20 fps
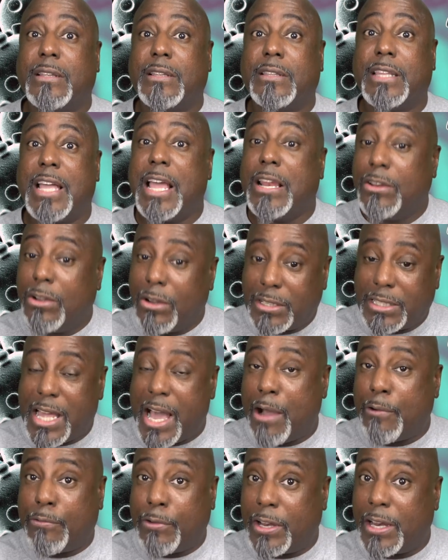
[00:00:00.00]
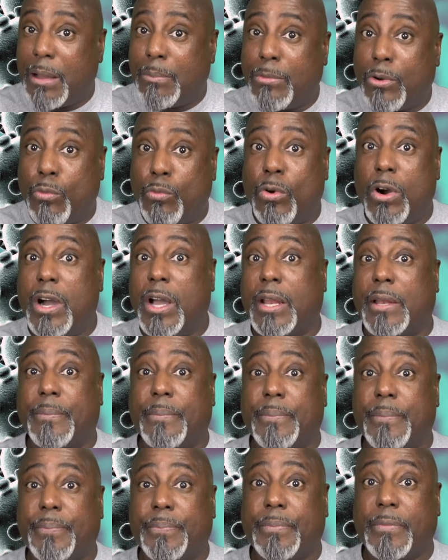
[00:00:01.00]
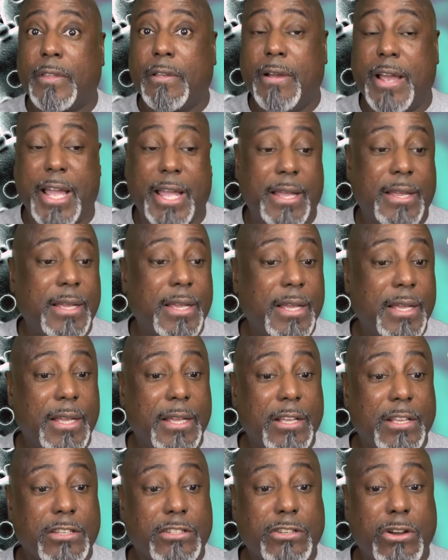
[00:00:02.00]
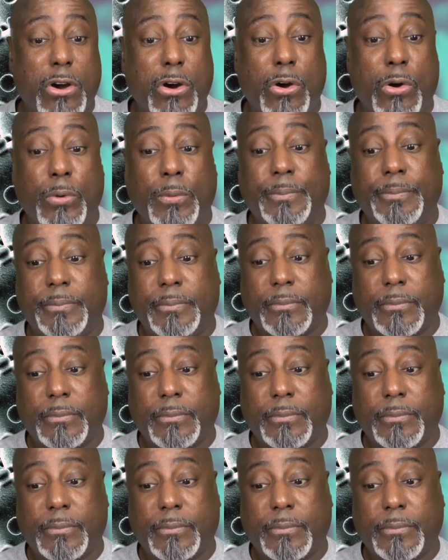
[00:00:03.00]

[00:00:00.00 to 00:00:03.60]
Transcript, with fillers: They looked out for number one, right? So